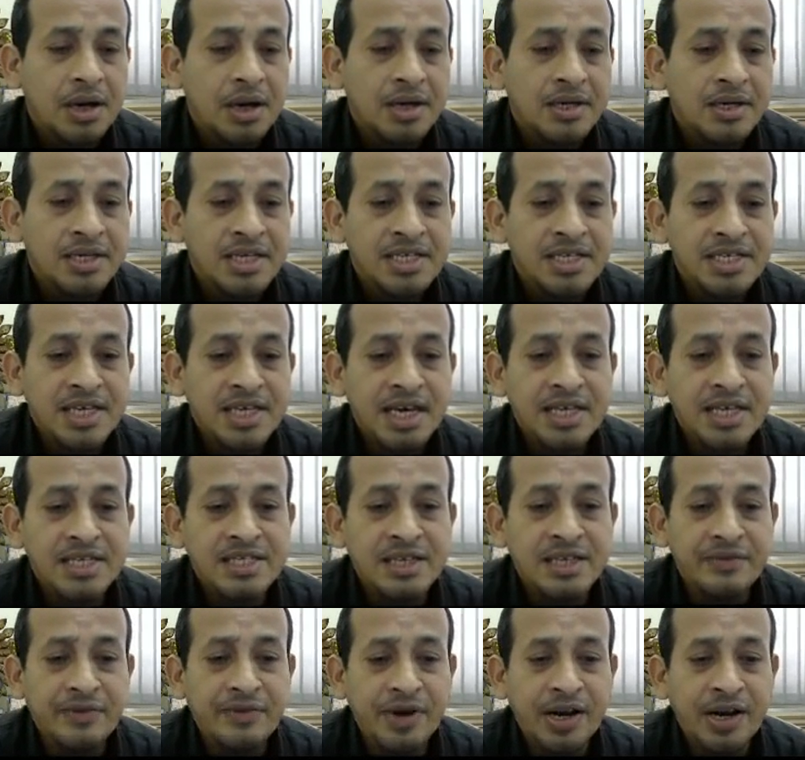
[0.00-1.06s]

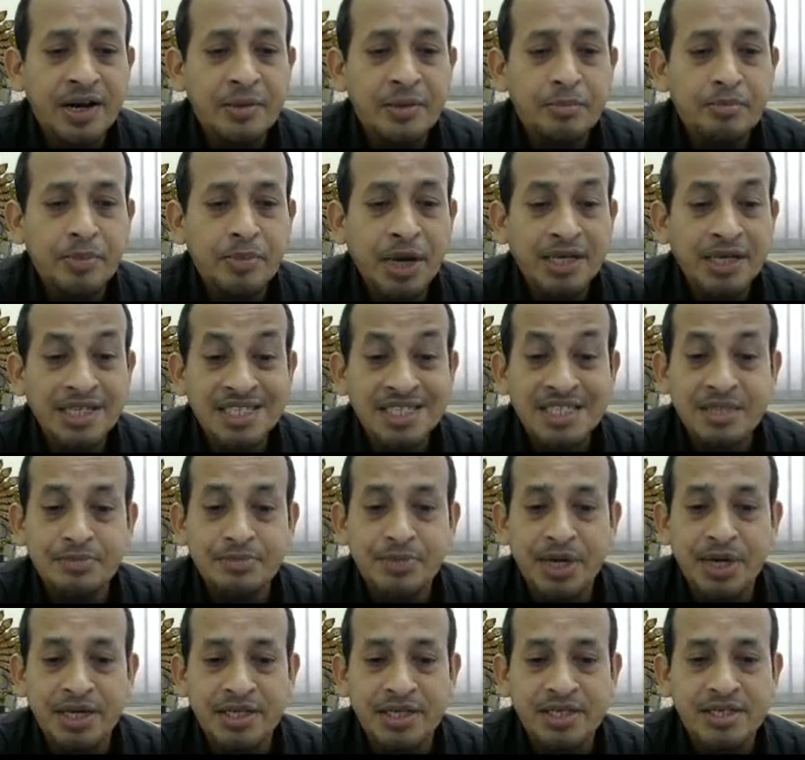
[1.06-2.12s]
Discuss different
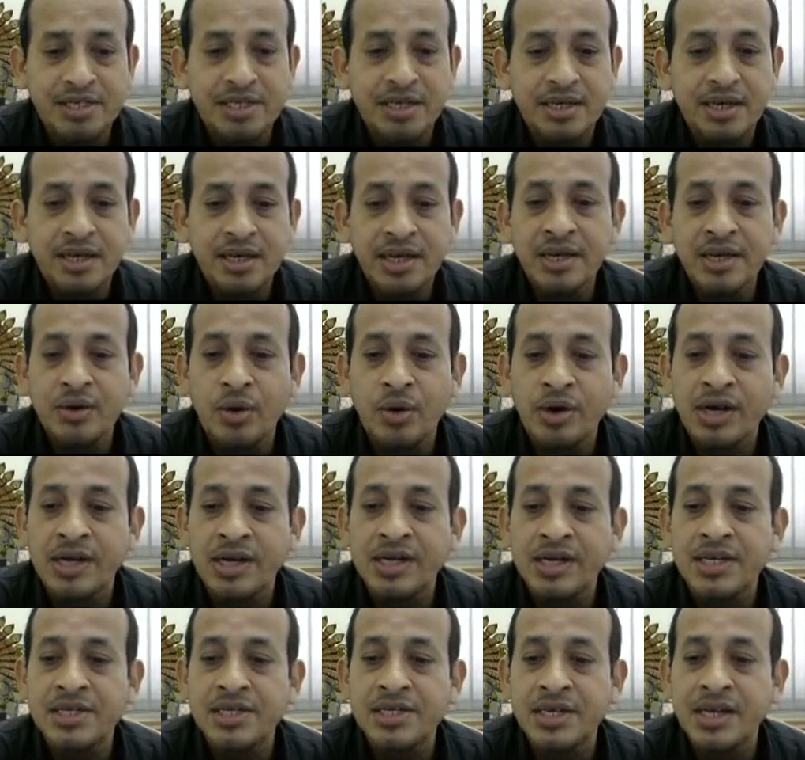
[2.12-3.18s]
participants in
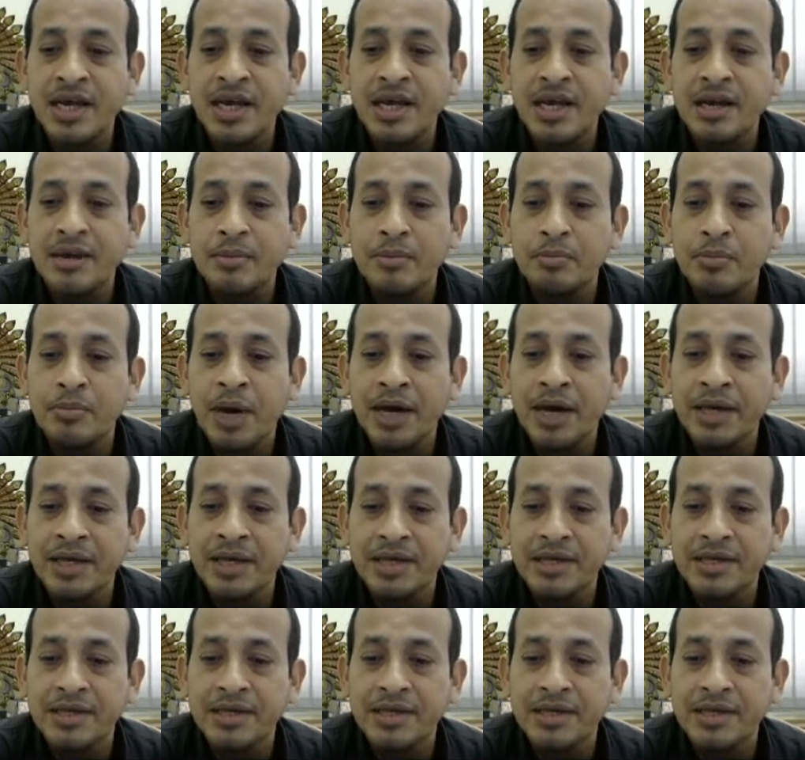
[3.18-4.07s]
organizational buying.